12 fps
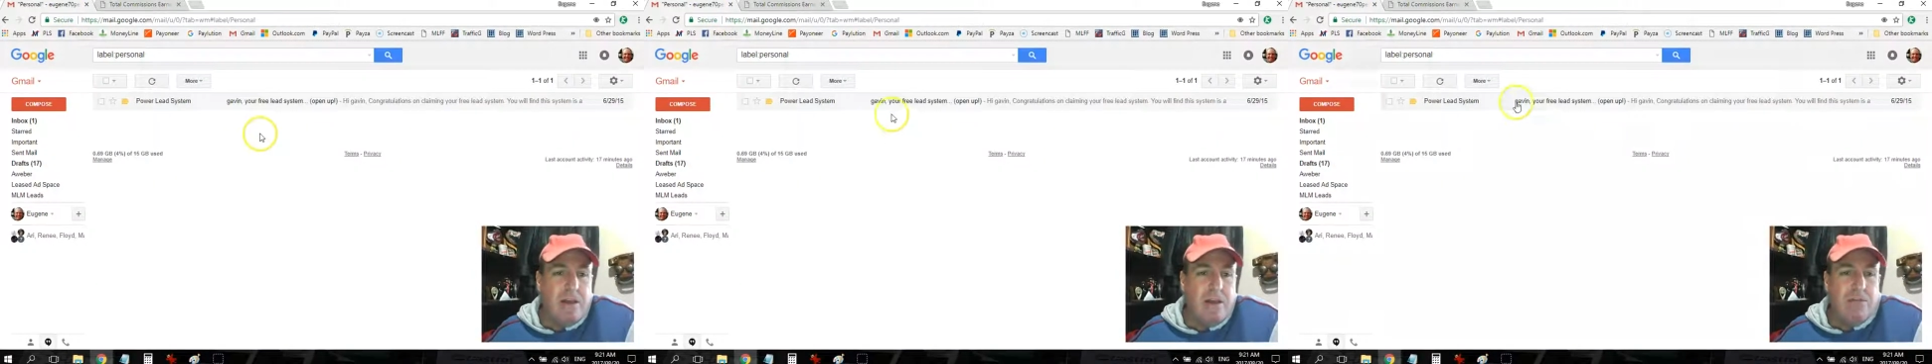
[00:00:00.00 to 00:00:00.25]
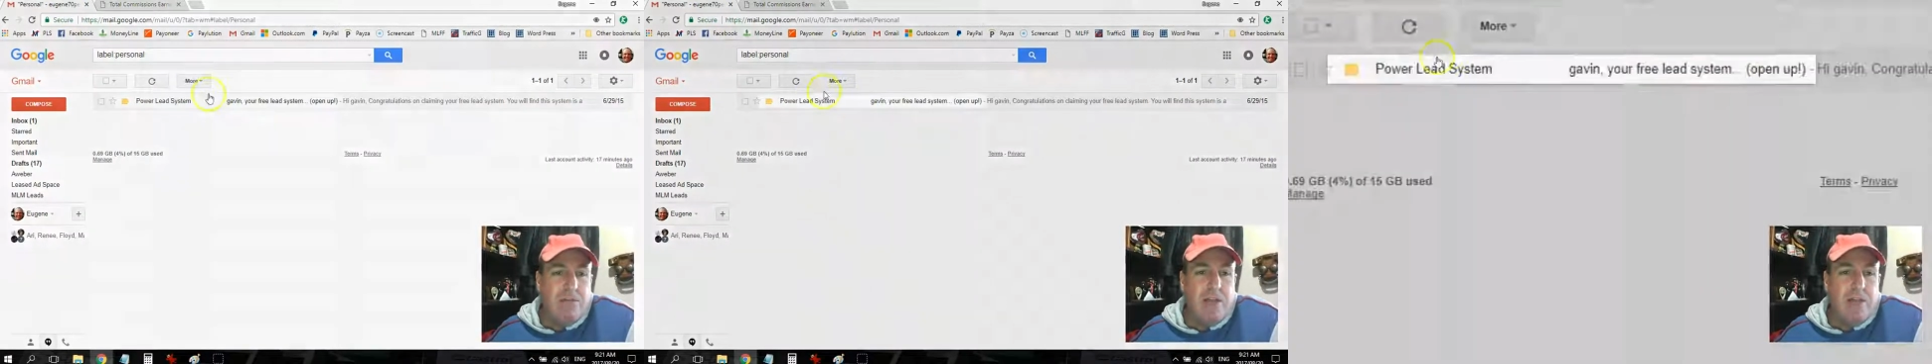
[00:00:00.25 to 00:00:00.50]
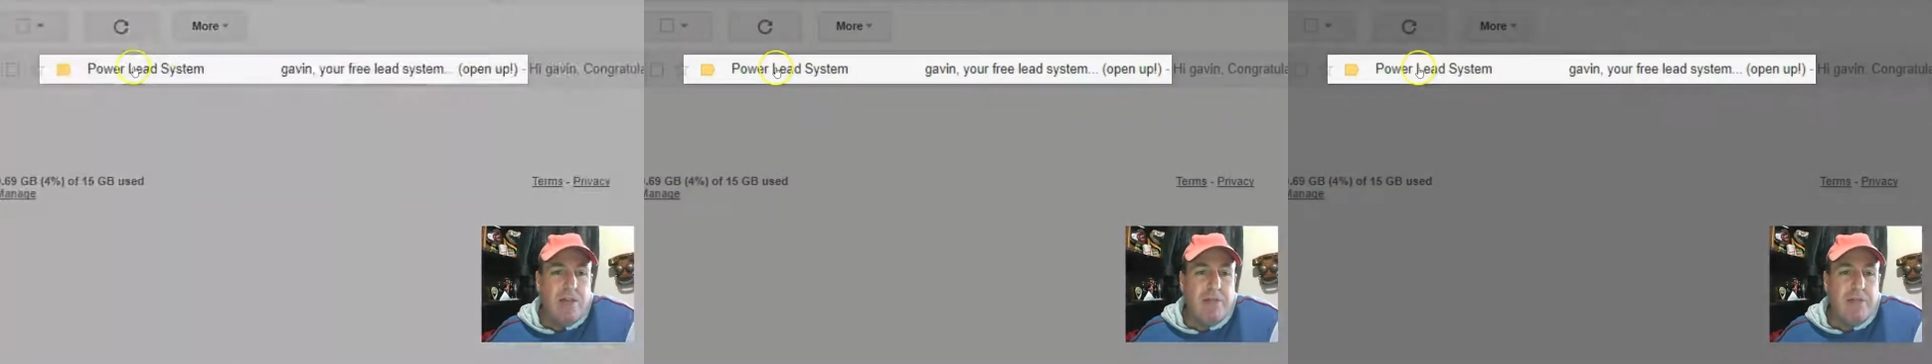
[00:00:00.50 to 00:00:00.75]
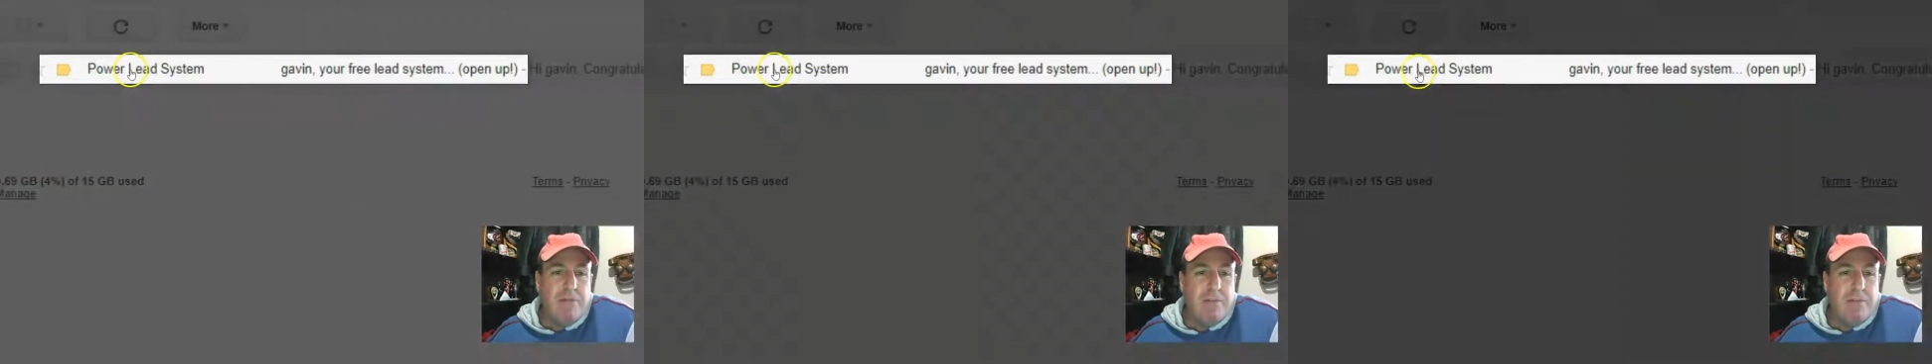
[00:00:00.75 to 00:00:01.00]
for email
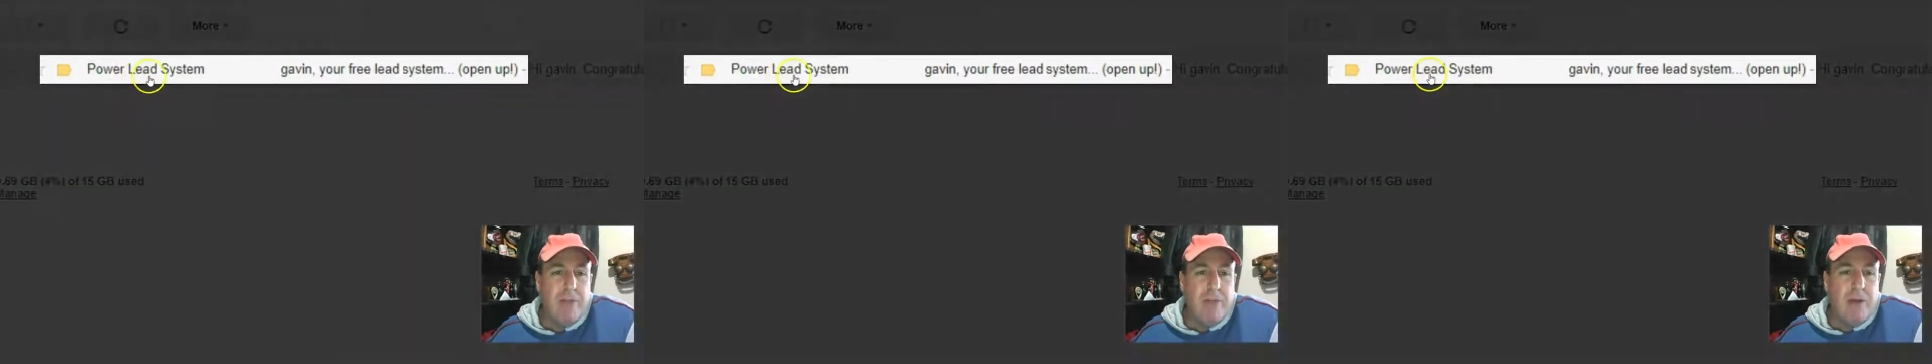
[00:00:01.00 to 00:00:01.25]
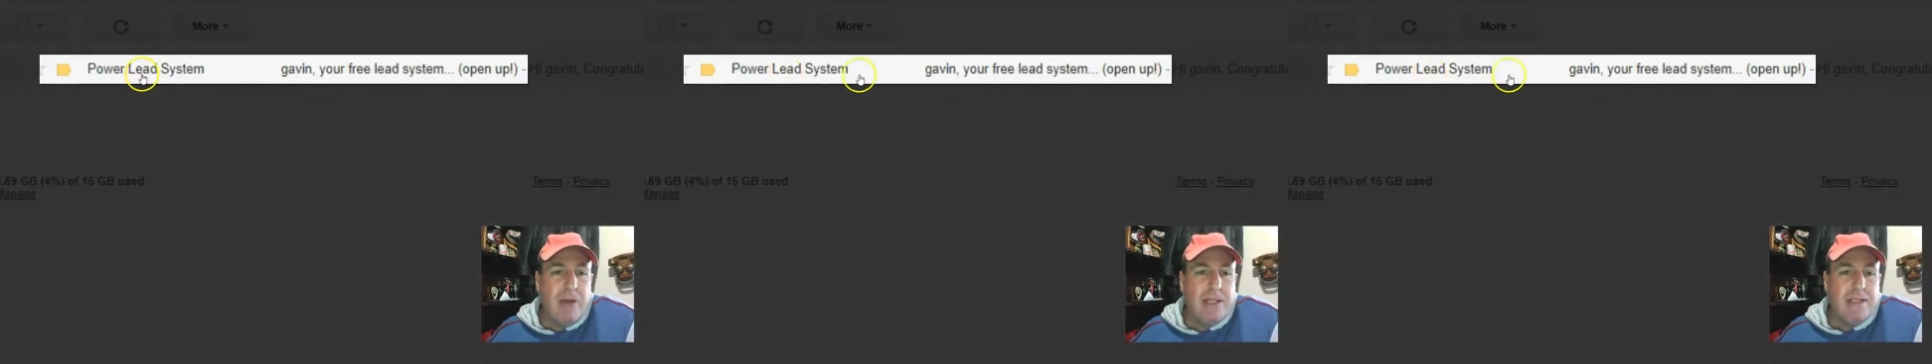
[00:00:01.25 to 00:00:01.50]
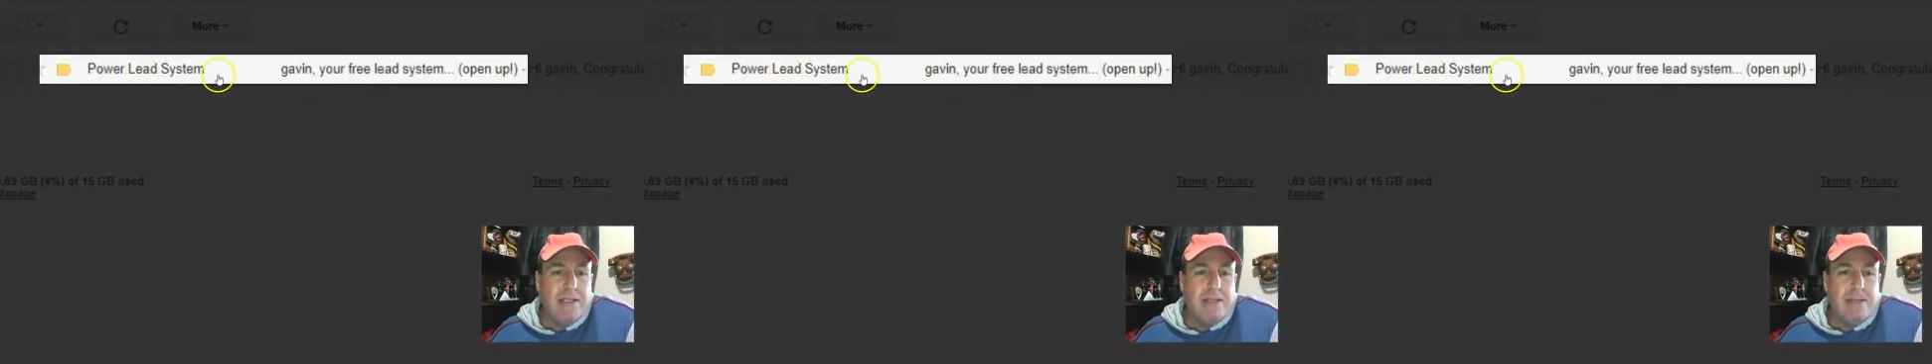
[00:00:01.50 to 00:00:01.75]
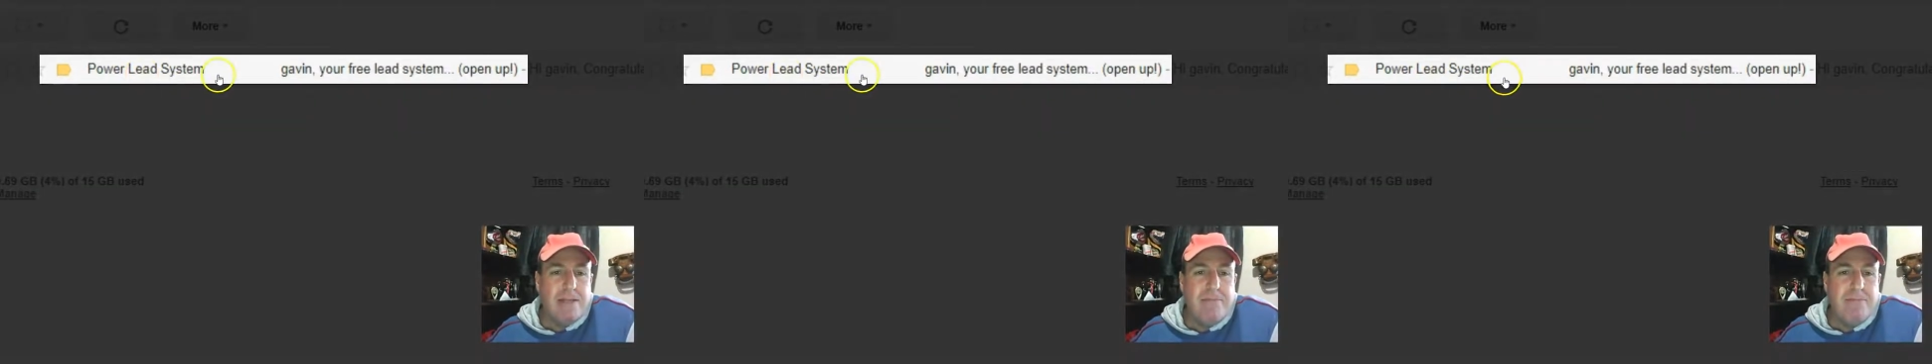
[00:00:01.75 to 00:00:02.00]
from Power Lead System.